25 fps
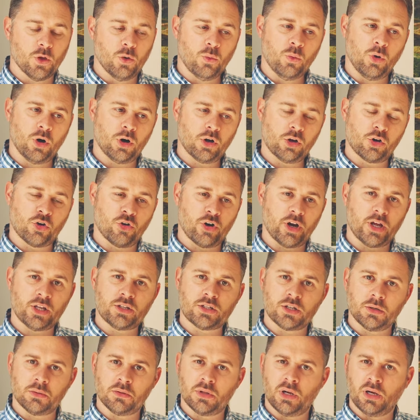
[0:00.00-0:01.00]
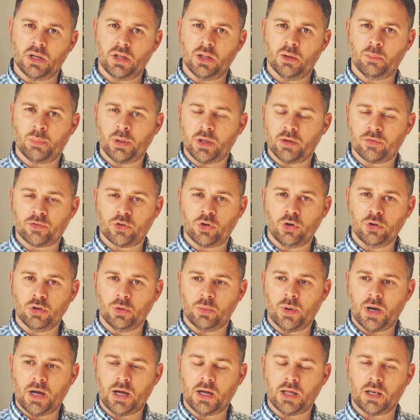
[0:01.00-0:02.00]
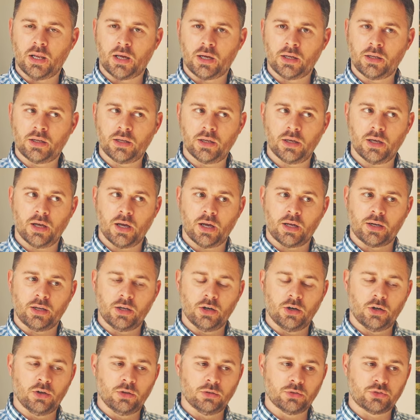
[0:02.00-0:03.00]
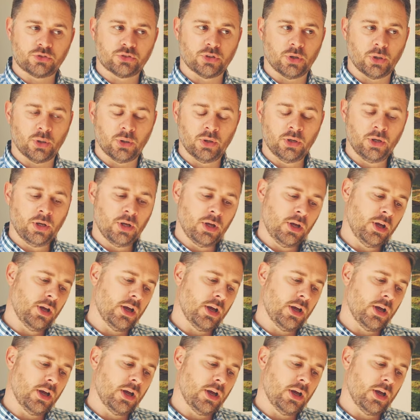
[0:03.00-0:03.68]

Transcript: what grades it with a little bit of color what I like, and it also